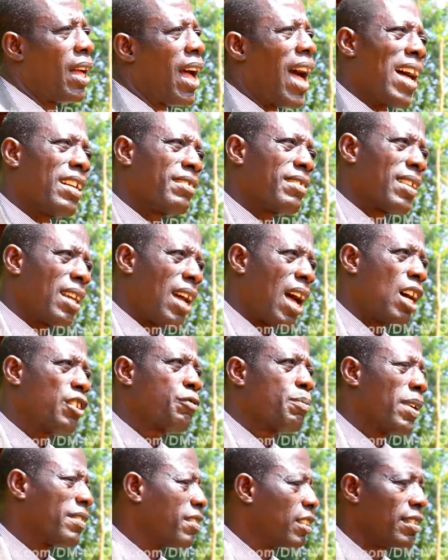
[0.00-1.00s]
as
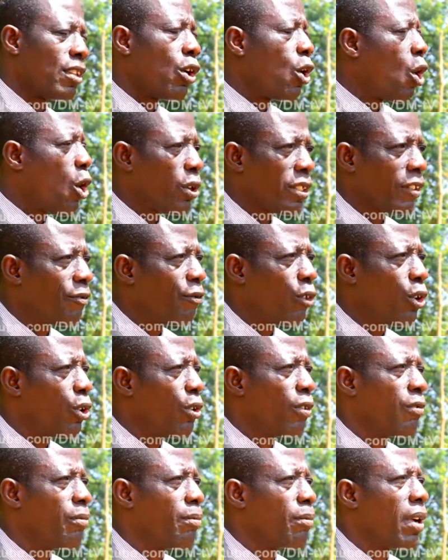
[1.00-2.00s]
housemasters, all the 4
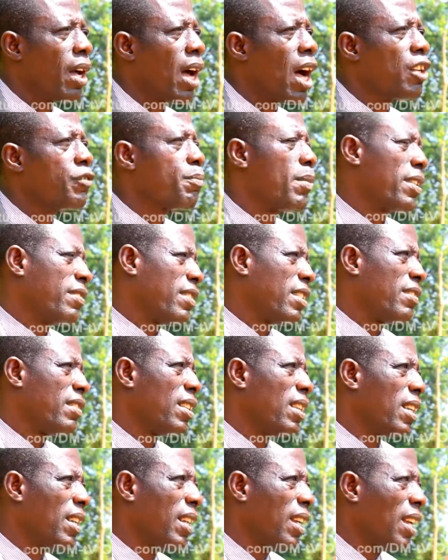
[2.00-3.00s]
housemasters.
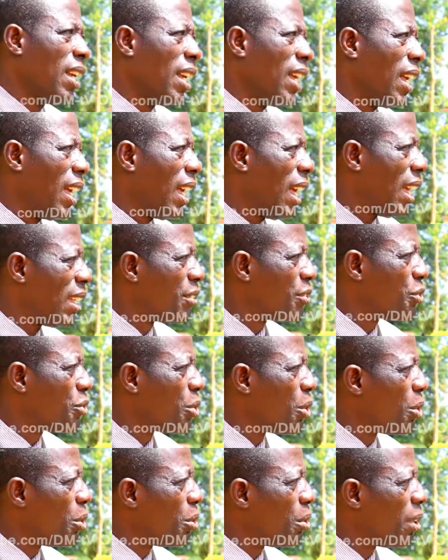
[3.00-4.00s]
And
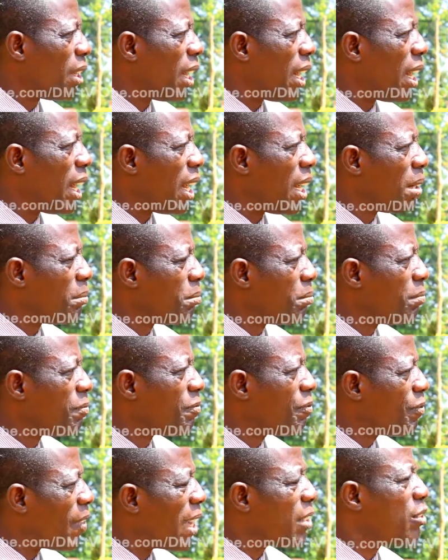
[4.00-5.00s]
so, in
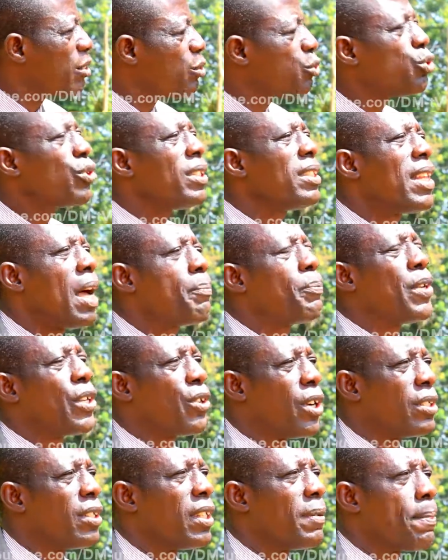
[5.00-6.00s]
fact, during that
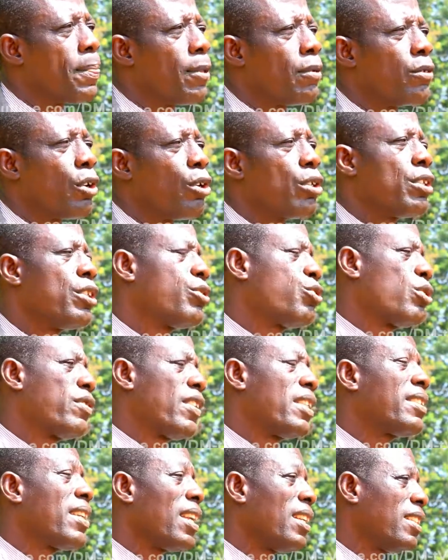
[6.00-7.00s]
period, it was
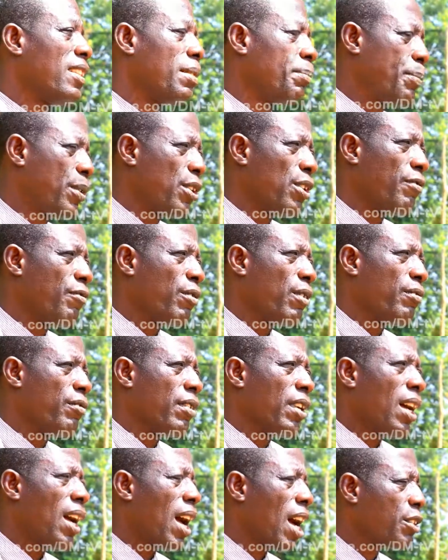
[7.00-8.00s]
a challenging period,
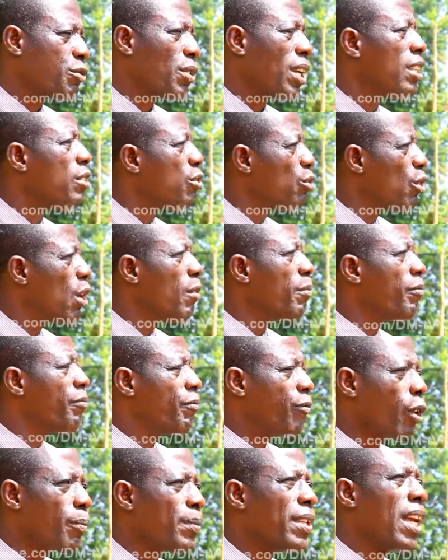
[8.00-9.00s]
actually not
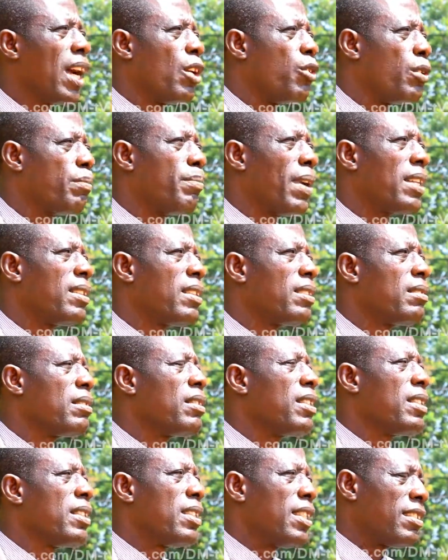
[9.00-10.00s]
for me alone, but
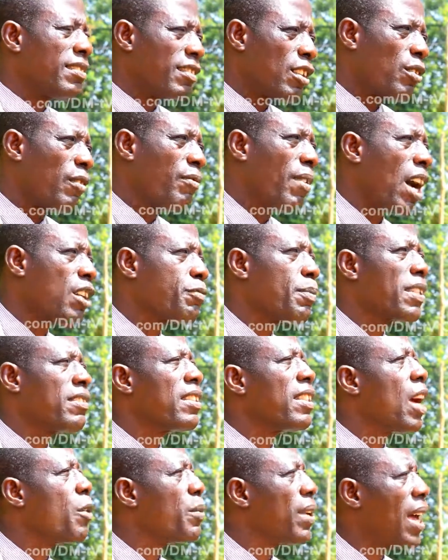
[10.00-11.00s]
the set of
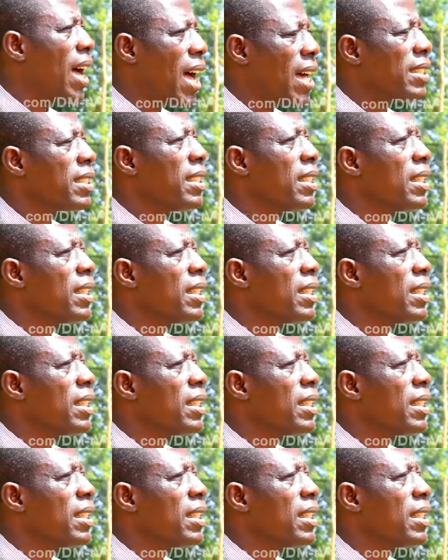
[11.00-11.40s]
housemasters that we had.